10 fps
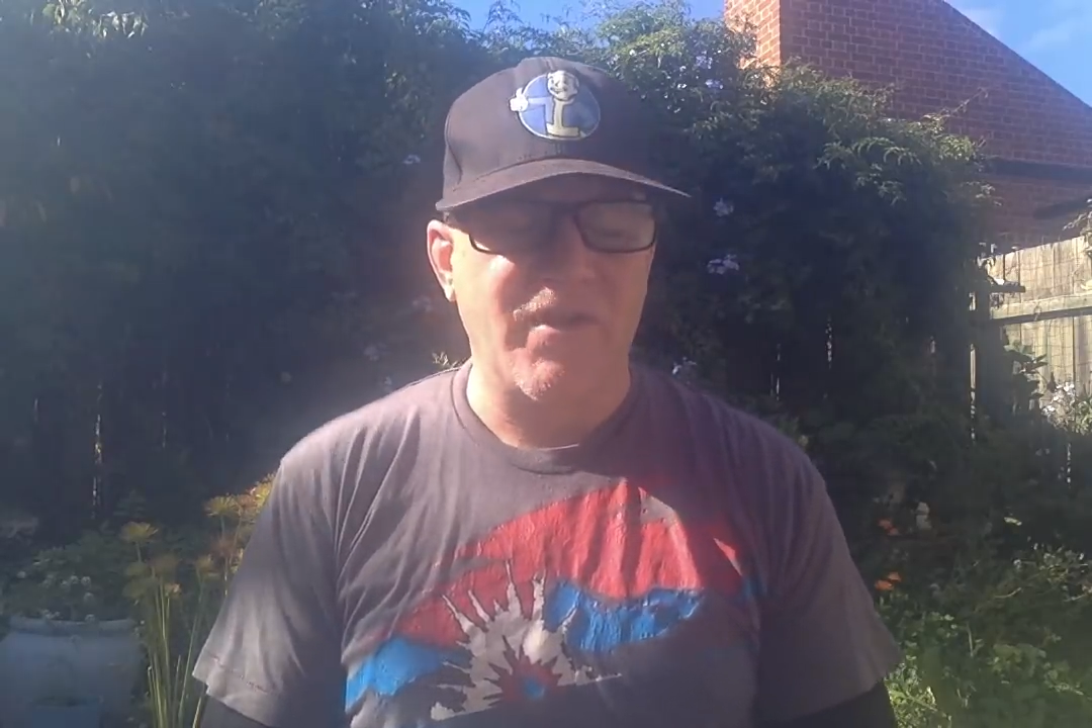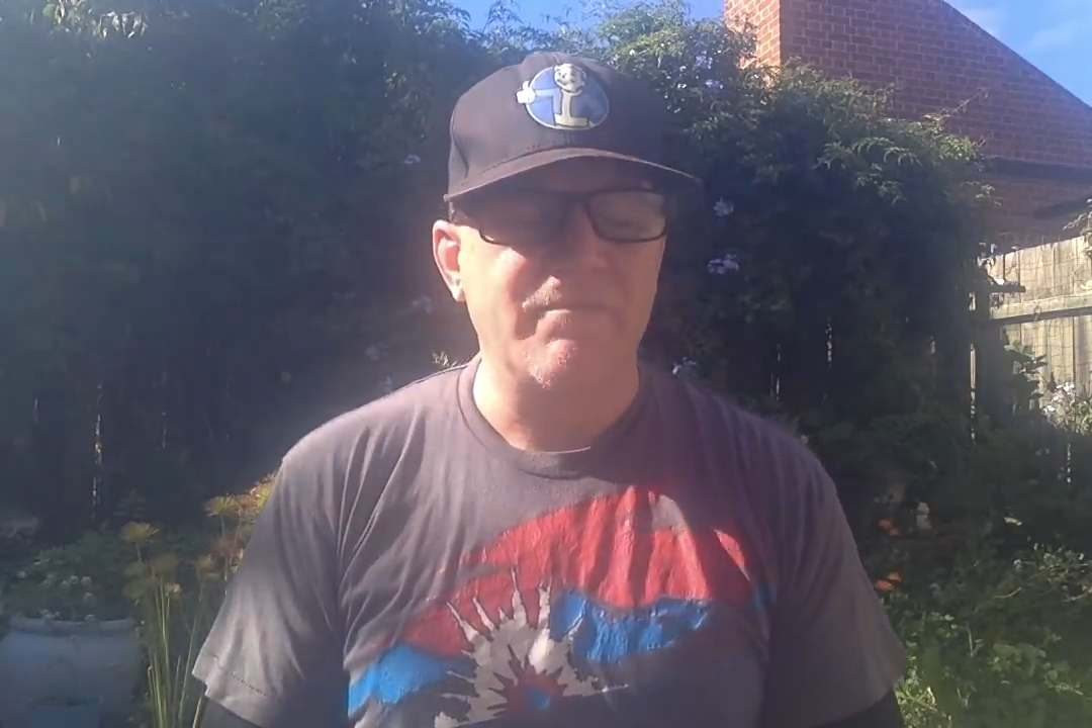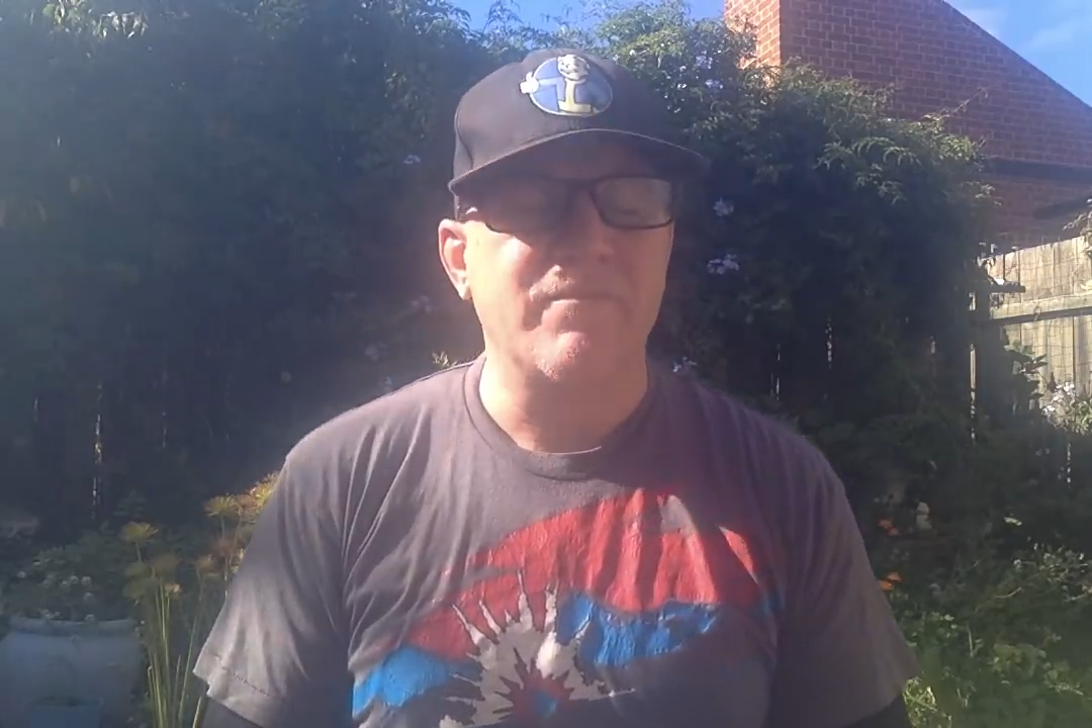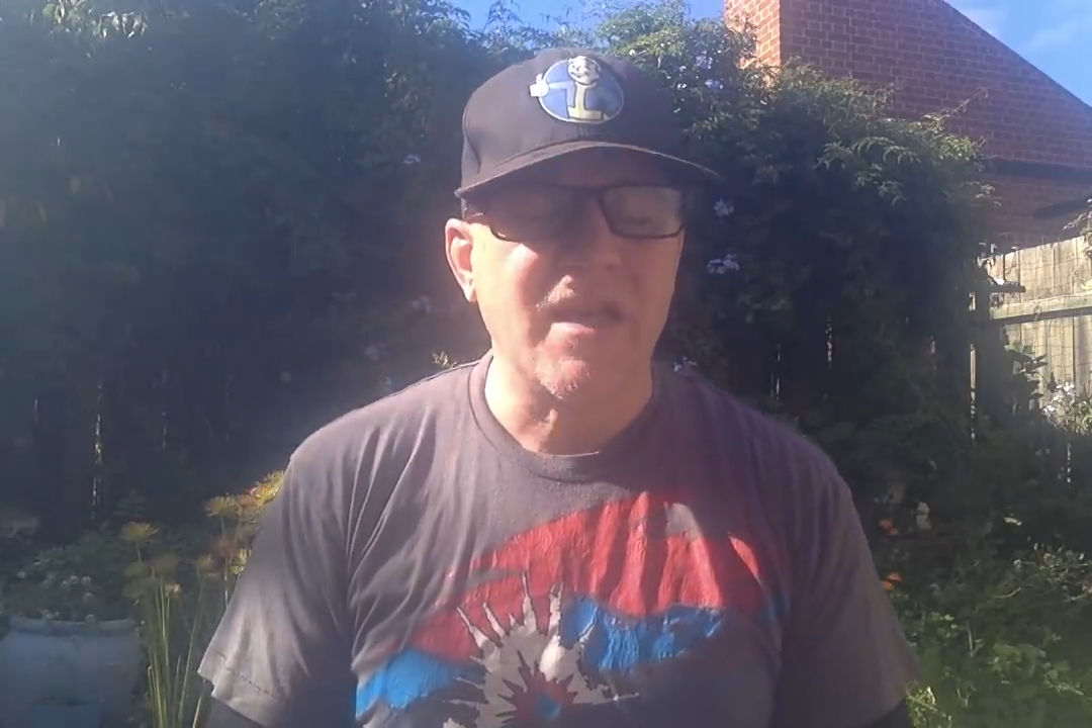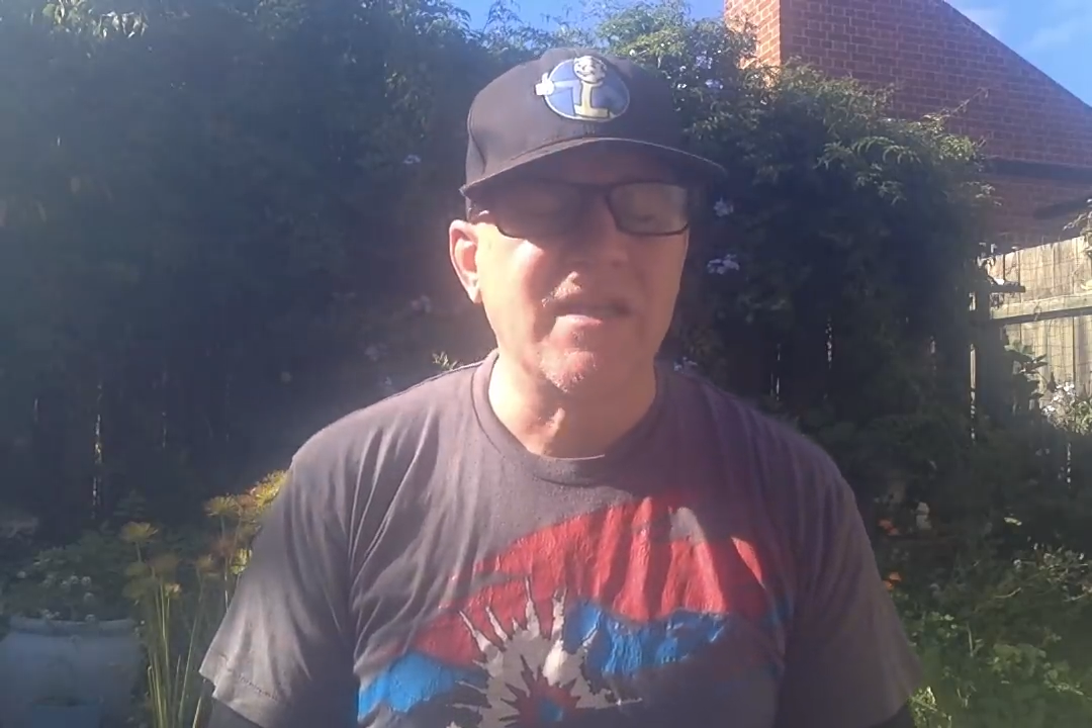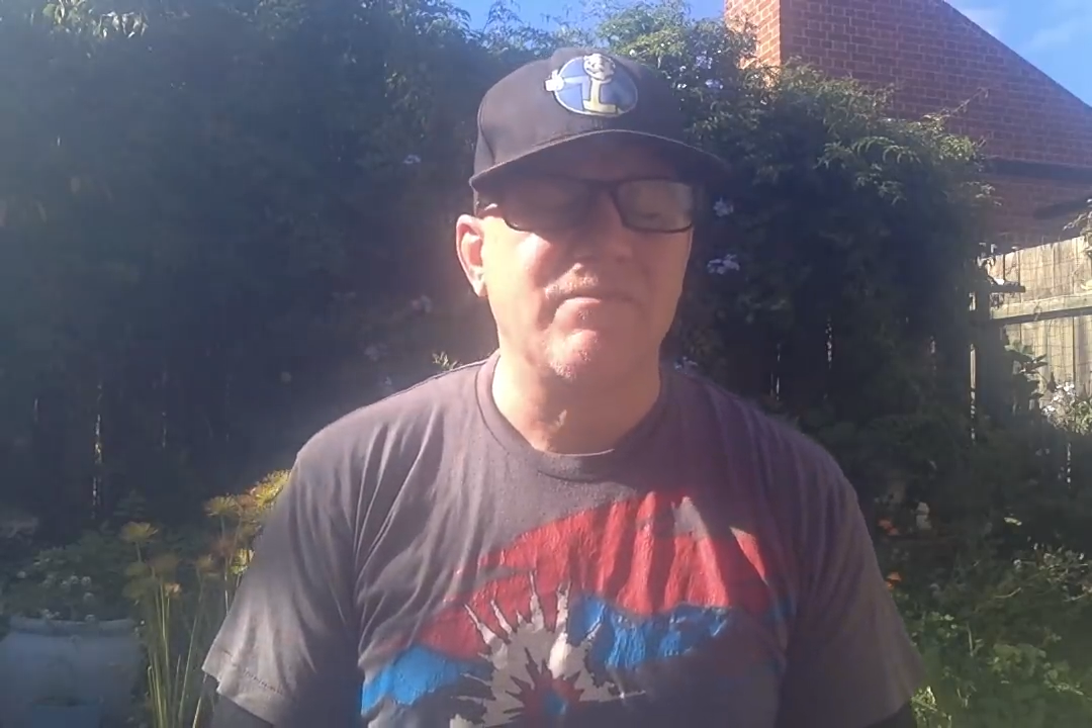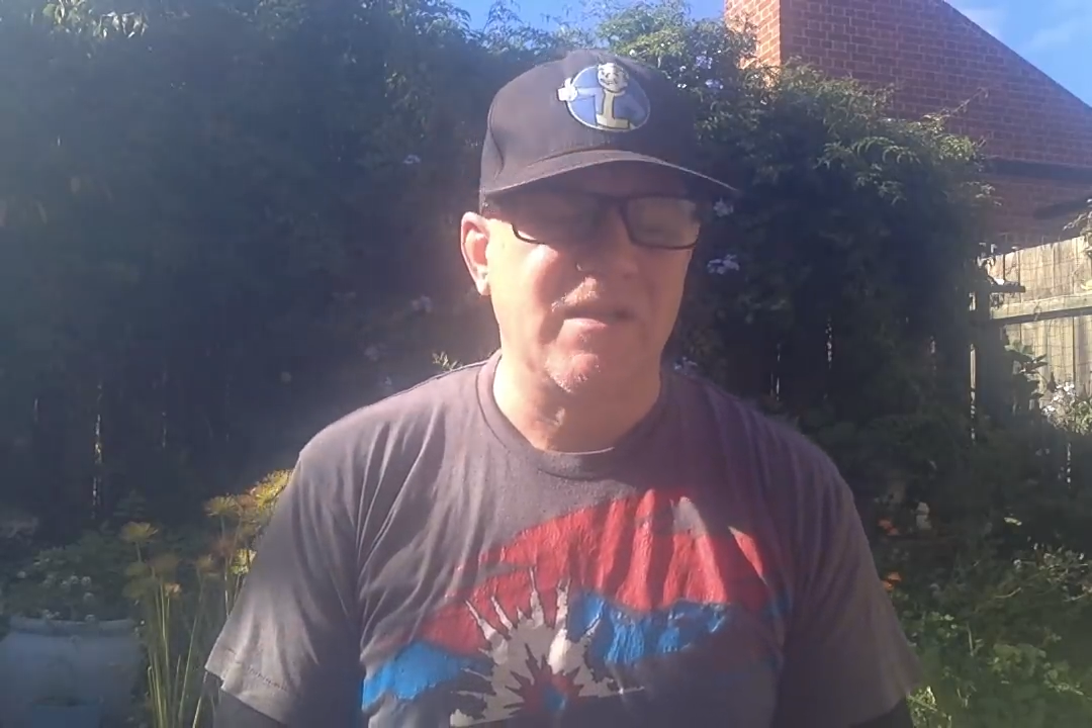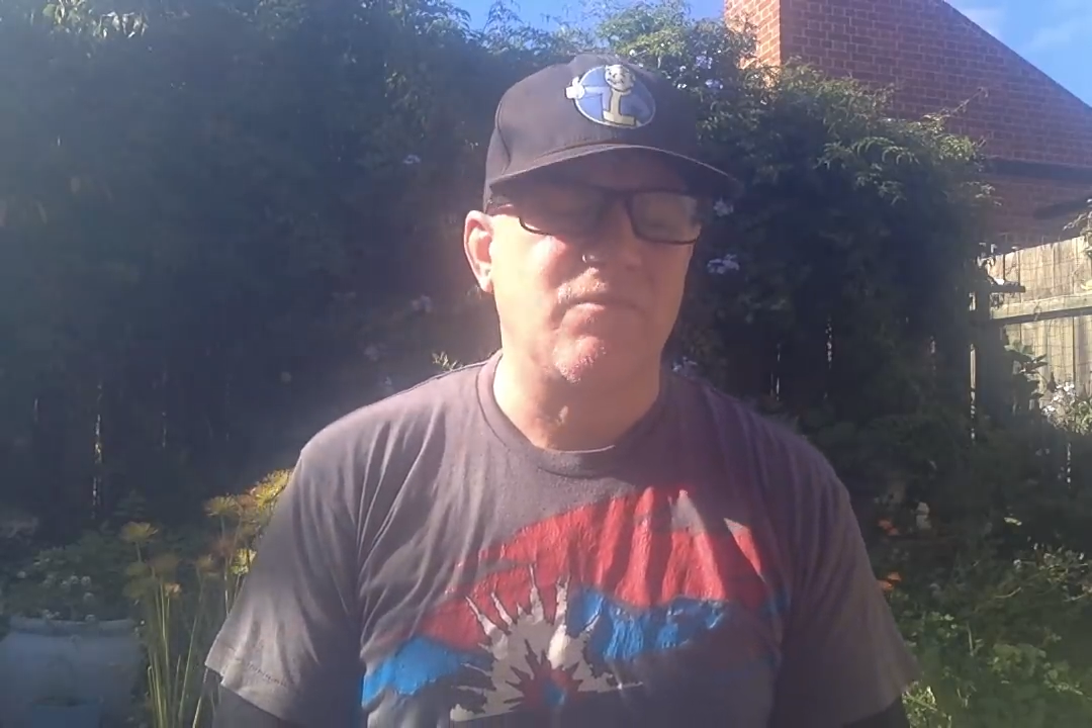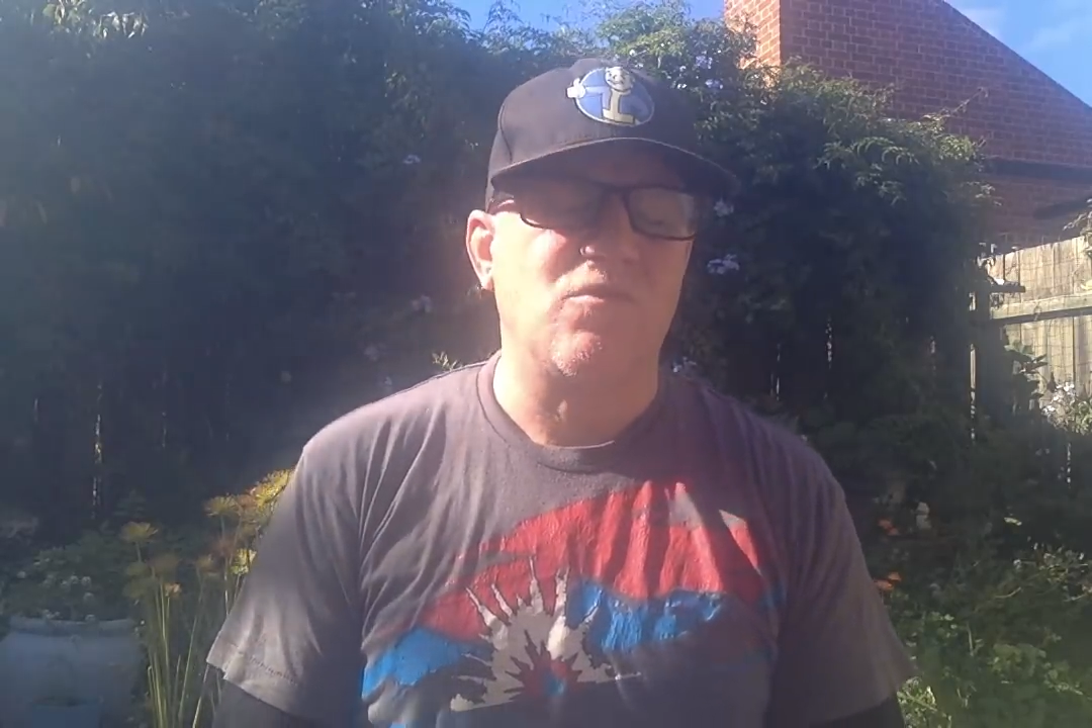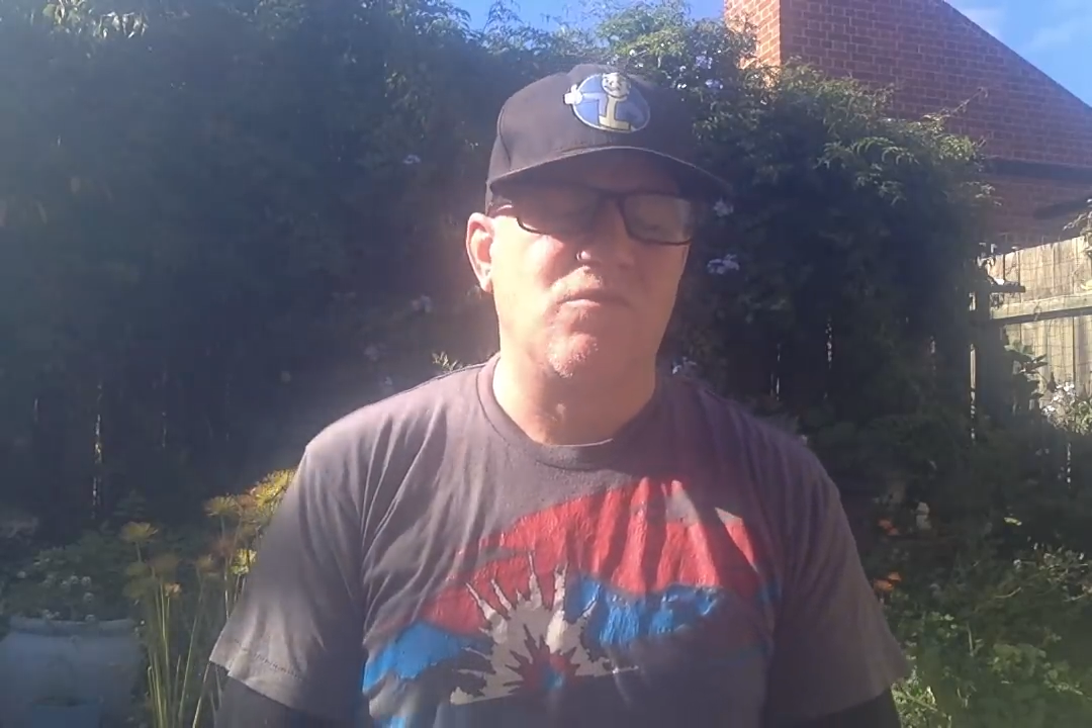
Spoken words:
that many people